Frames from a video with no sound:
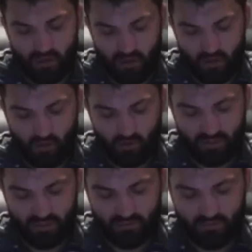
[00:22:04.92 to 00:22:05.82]
all
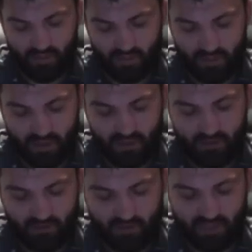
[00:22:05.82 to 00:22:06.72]
team died
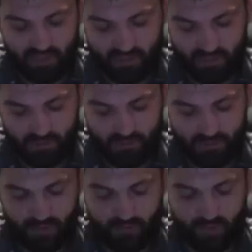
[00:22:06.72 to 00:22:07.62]
in a crash,
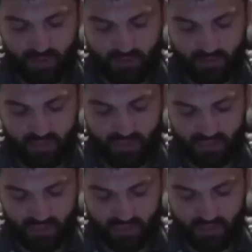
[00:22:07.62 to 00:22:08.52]
in a plane
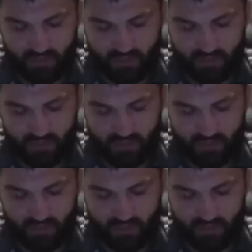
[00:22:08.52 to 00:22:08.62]
crash in